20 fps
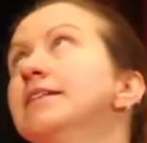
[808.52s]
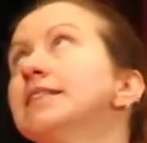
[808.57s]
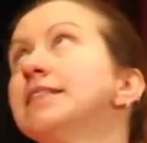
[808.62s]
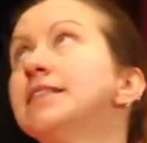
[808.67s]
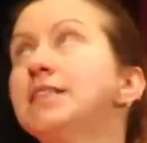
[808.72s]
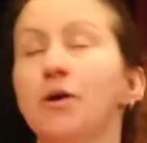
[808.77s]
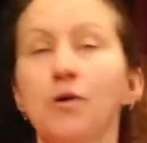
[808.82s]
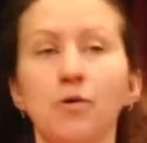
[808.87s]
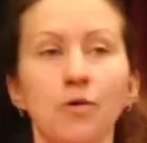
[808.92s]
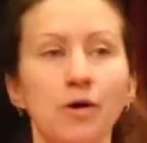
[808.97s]

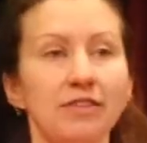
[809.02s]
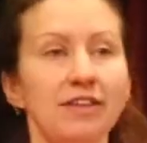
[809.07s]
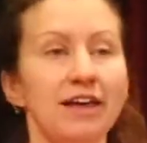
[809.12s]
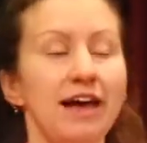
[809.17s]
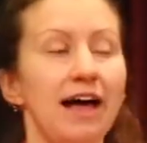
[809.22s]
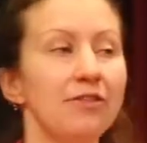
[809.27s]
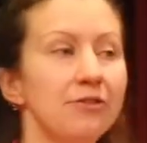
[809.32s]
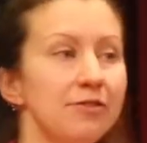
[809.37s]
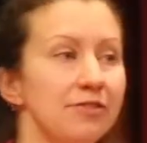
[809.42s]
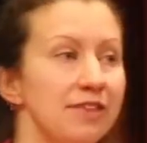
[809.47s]
So
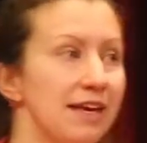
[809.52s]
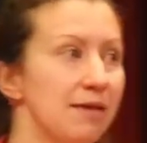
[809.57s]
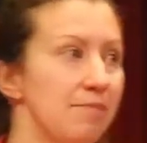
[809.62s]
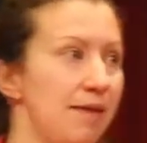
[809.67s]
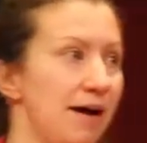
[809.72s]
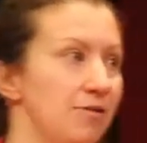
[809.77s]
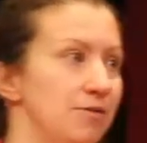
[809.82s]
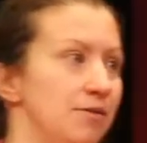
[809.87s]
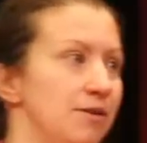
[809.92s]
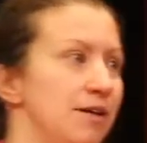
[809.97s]
the other thing
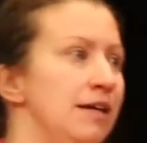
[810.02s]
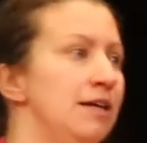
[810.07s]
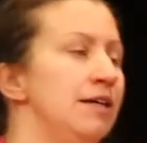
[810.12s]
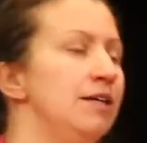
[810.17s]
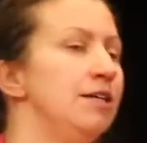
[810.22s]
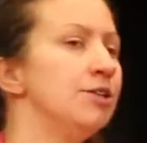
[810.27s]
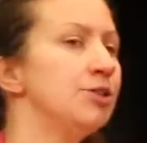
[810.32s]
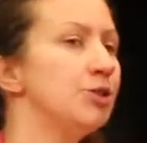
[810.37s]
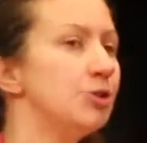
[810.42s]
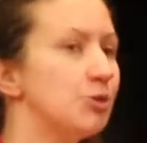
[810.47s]
about
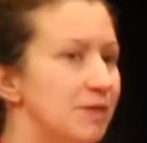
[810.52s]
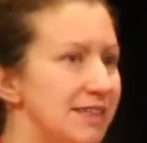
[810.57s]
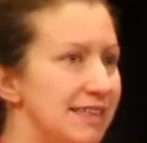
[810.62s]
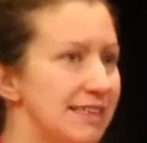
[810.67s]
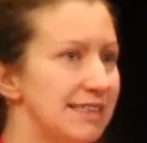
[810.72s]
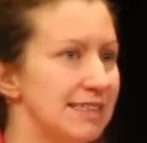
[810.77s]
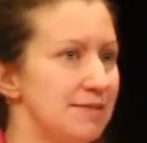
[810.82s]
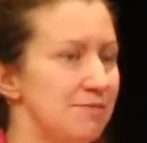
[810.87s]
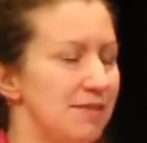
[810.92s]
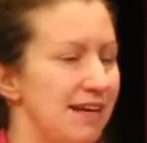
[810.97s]

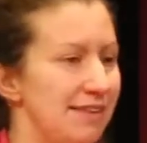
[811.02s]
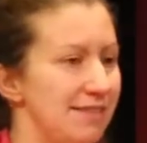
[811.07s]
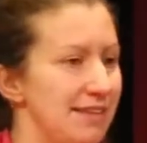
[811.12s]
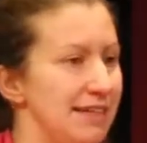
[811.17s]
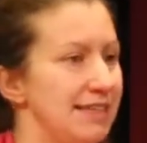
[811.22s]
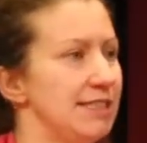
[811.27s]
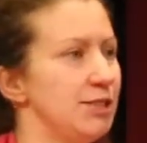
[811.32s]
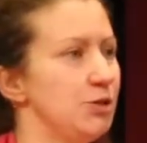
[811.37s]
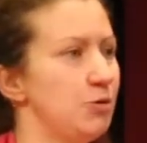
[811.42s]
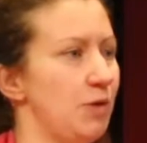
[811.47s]
surrealism that I
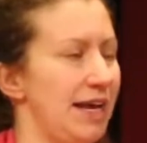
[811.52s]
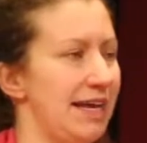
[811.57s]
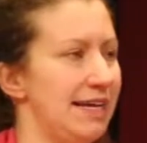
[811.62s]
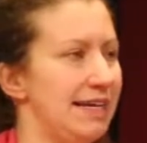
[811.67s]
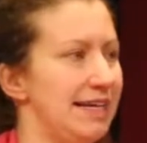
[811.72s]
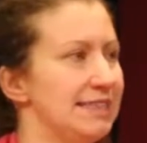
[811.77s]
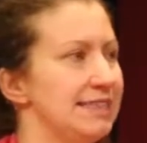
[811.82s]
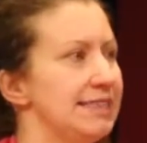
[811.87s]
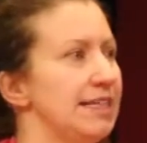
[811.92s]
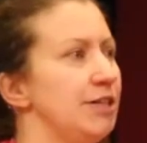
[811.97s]
think is great
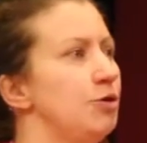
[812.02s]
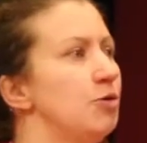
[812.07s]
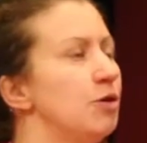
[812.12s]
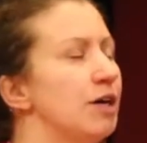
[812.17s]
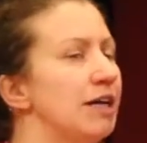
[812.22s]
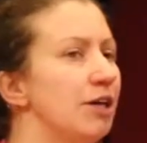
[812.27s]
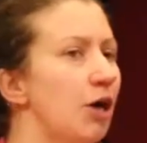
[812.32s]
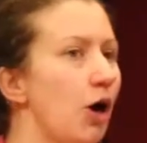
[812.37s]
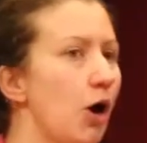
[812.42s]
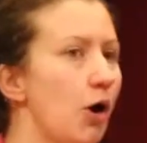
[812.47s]
is that you
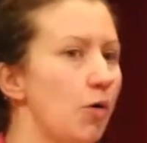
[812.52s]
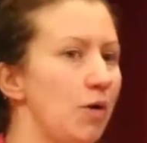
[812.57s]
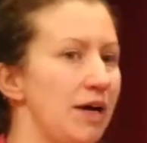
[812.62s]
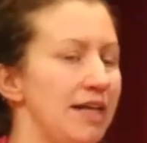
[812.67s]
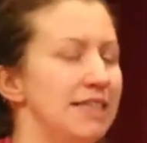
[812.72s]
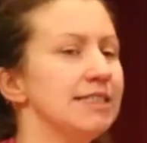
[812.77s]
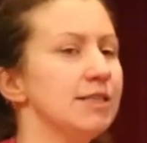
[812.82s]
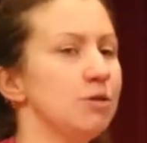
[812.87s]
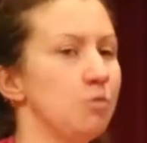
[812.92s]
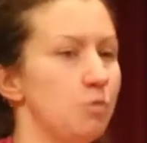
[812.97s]
can go
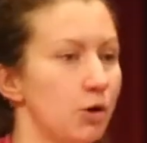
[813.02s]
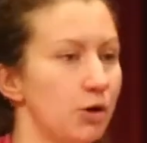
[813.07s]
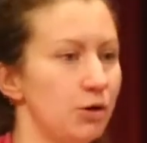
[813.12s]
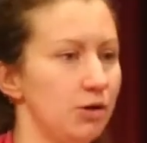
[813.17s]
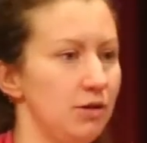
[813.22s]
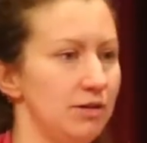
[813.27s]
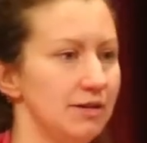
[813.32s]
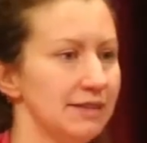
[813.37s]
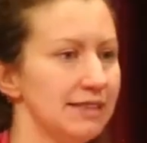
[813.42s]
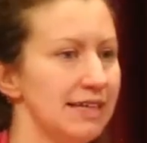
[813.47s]
into the
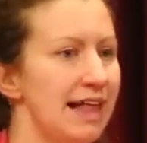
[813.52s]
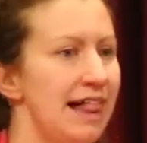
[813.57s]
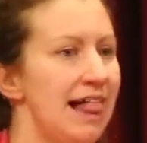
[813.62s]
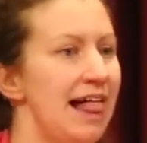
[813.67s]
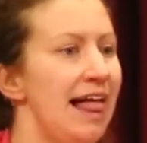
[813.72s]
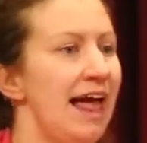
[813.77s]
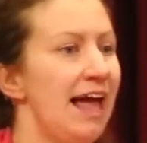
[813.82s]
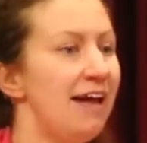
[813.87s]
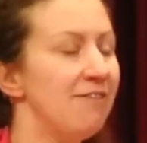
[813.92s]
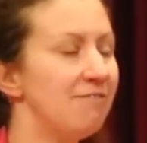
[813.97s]
world
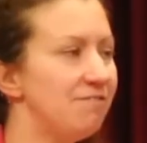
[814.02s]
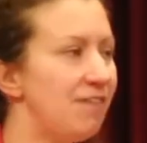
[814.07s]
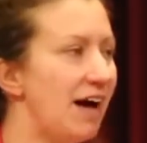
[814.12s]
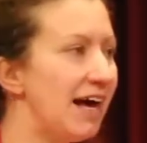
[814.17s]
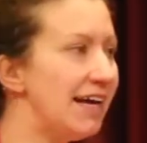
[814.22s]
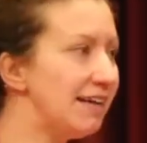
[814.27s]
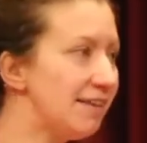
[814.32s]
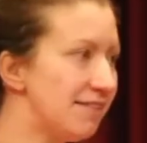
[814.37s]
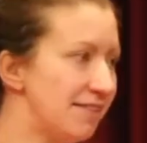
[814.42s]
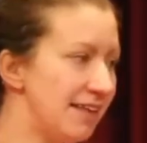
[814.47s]
and
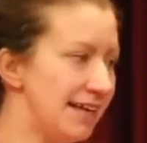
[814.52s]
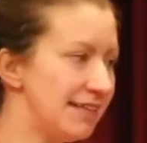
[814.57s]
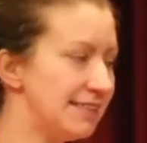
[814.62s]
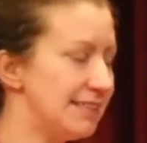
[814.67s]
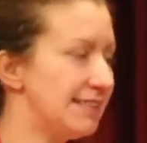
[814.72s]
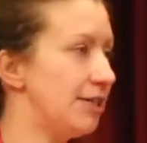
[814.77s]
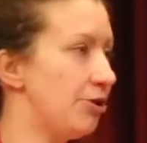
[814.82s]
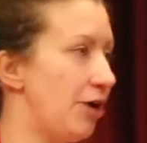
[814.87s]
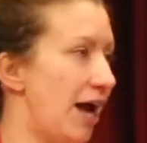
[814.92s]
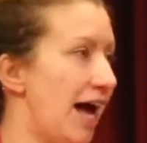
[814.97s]
find
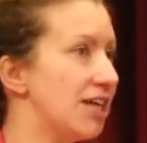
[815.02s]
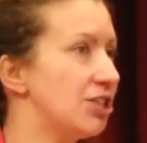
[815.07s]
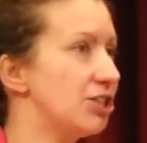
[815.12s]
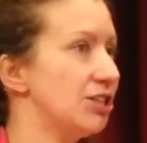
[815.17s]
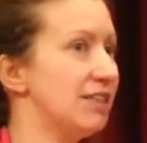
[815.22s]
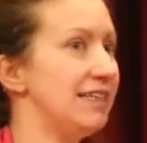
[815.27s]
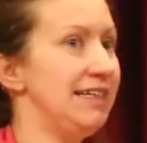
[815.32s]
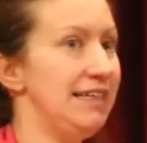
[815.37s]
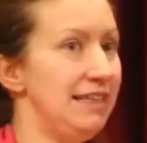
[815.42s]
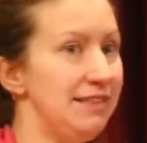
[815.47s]
things that are
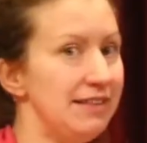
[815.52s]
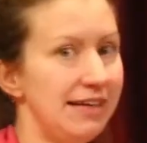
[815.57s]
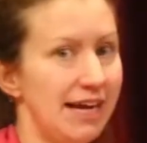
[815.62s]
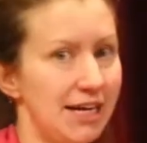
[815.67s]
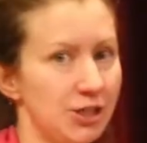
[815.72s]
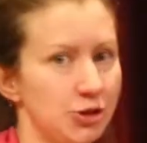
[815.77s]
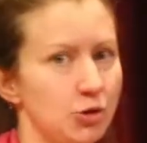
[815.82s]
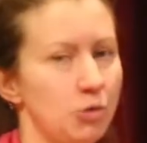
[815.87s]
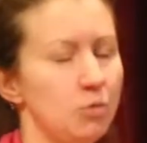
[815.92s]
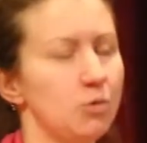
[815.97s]
actually in the
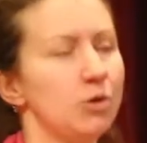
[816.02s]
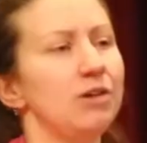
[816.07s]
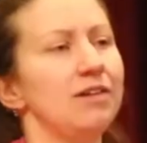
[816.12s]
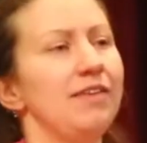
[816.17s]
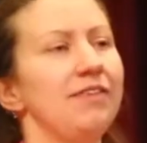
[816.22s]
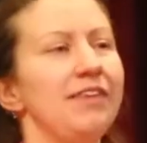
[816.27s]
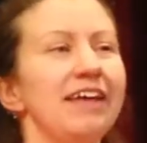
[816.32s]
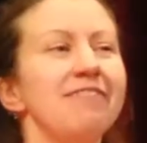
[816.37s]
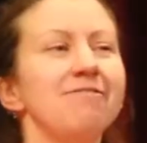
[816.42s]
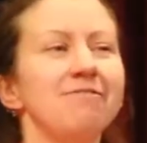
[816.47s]
natural
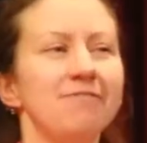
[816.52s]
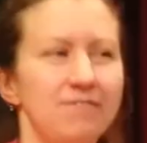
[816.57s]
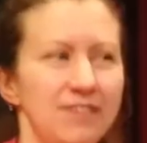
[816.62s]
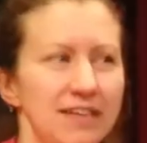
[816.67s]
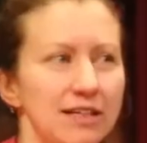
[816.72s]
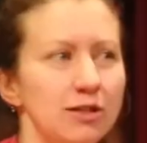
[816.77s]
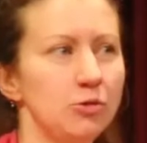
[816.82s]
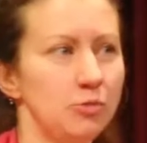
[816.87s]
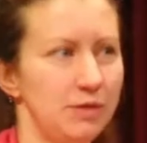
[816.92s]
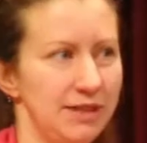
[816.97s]
world that
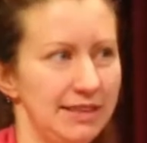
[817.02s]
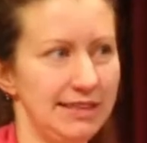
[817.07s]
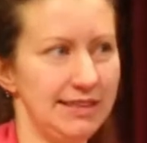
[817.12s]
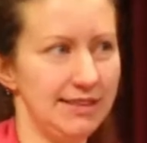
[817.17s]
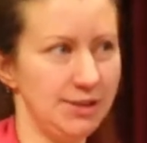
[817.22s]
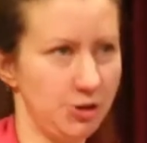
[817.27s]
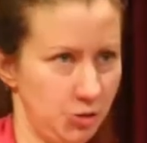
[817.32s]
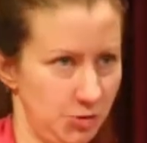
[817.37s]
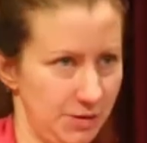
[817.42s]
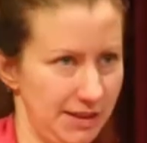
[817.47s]
feel really
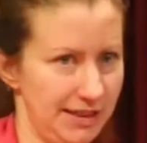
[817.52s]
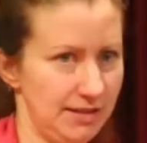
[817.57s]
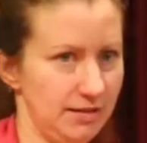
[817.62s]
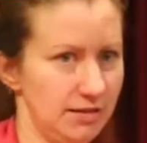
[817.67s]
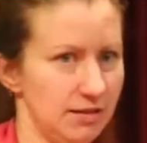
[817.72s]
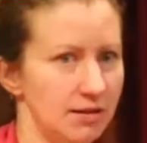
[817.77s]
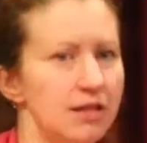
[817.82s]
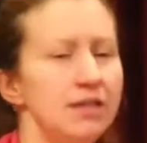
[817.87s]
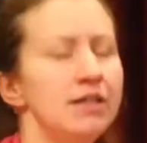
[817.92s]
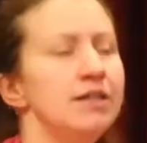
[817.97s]

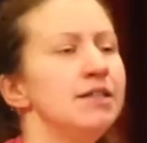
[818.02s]
surreal.